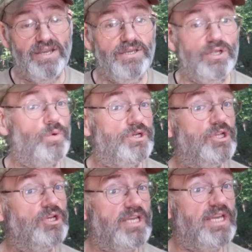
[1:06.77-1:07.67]
You know, when you're
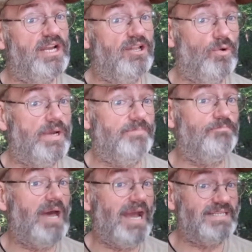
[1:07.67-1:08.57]
looking at a low
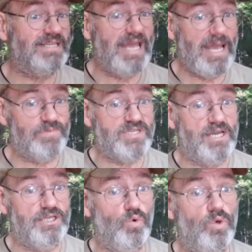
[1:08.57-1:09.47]
impact campsite,
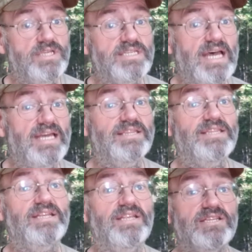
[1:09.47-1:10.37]
you want a site
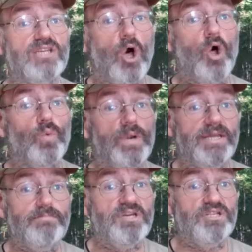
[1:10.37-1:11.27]
that is already
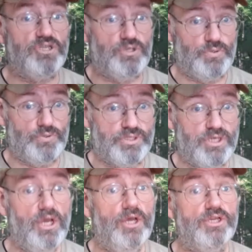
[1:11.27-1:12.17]
been used.
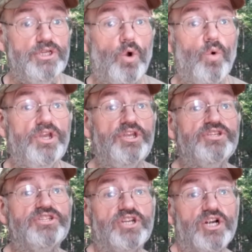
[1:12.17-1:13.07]
You don't want to
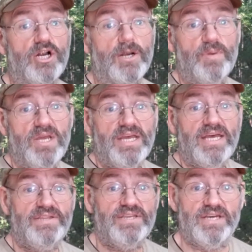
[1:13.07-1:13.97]
disturb
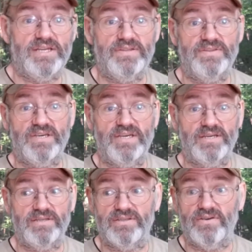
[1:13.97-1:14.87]

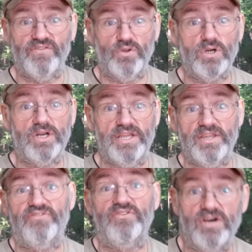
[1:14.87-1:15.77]
the flora and the
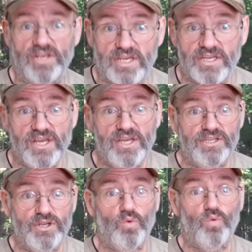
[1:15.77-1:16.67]
fauna. You
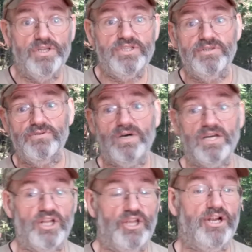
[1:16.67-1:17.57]
don't want to
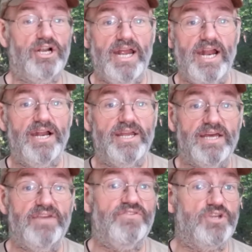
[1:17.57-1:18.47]
clear an area
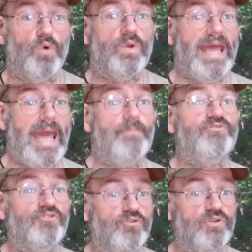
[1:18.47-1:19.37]
if you don't
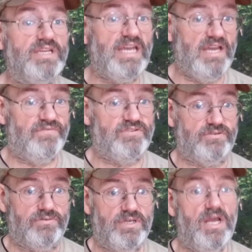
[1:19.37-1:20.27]
absolutely have to.
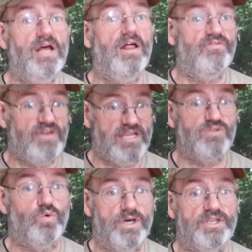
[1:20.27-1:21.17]
That's
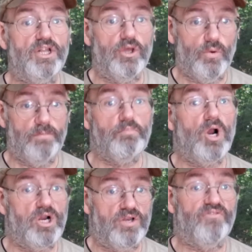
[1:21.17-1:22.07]
what
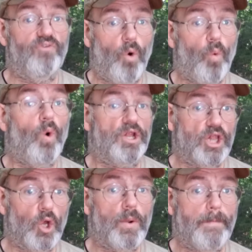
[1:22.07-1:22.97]
part of what
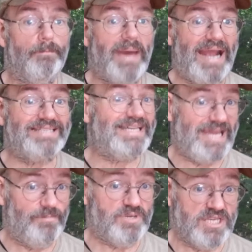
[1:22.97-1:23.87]
low impact
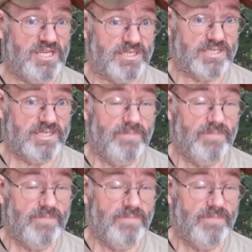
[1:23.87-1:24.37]
camping is.